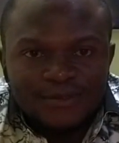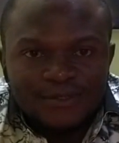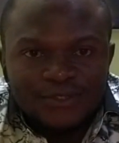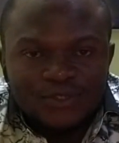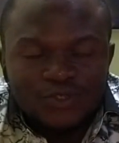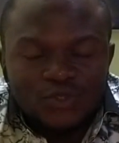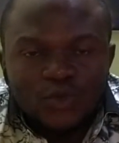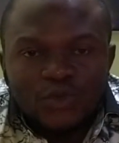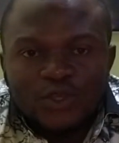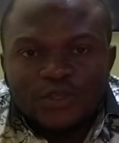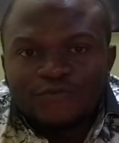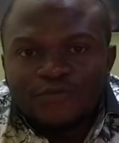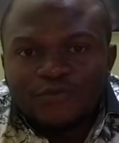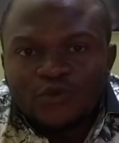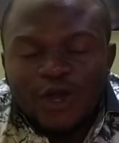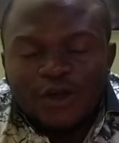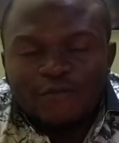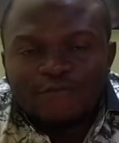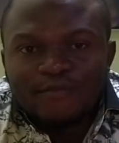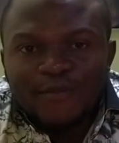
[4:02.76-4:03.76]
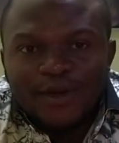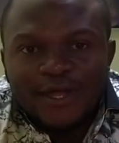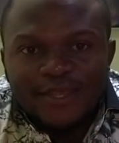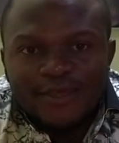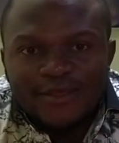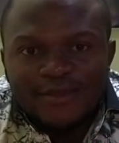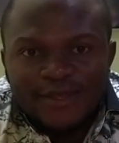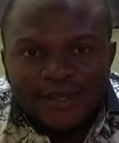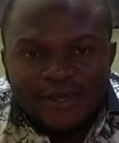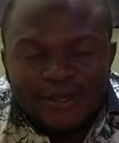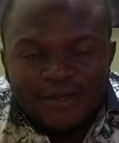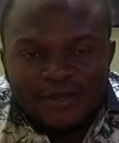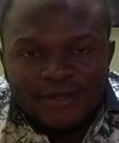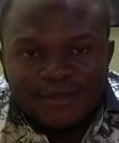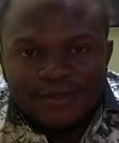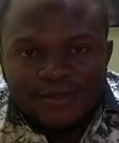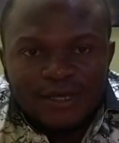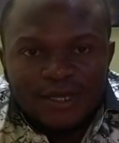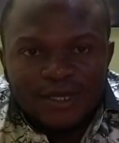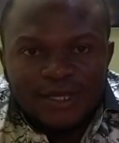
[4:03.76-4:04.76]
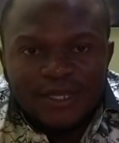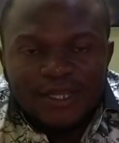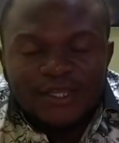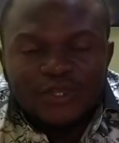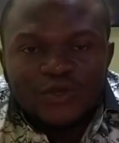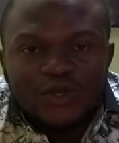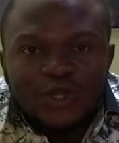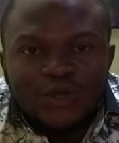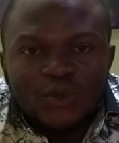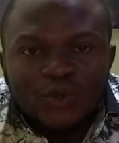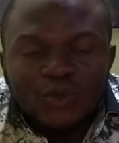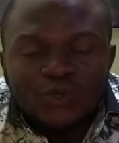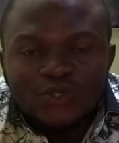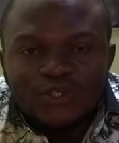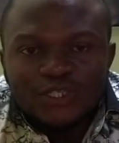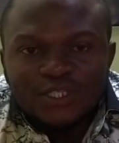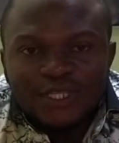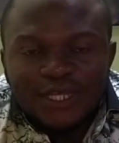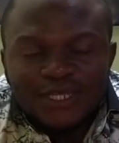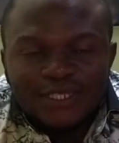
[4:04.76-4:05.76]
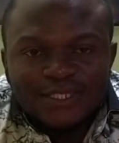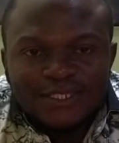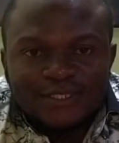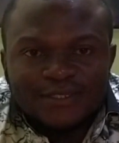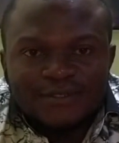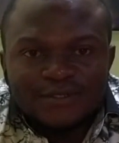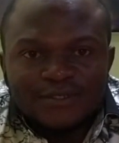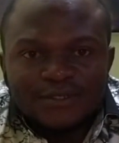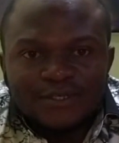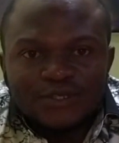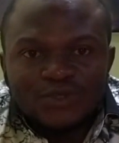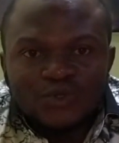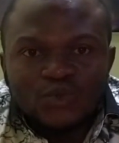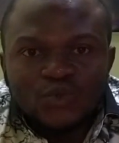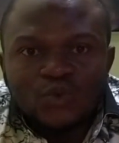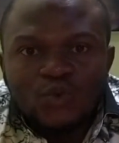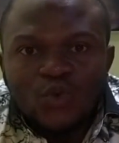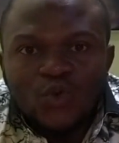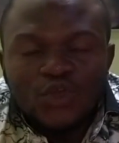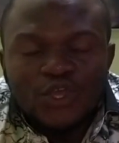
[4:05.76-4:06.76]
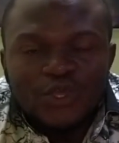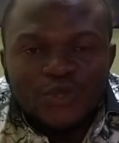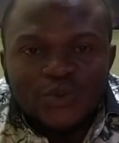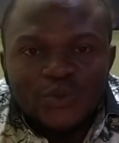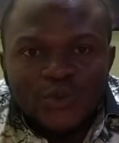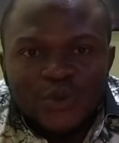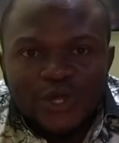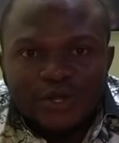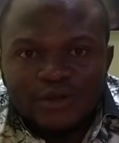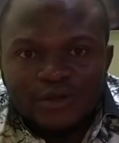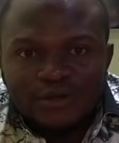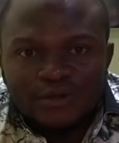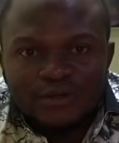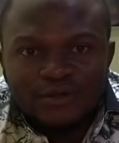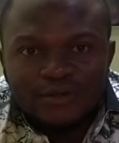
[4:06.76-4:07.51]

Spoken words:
So if you have malaria and then your lungs starts not working well,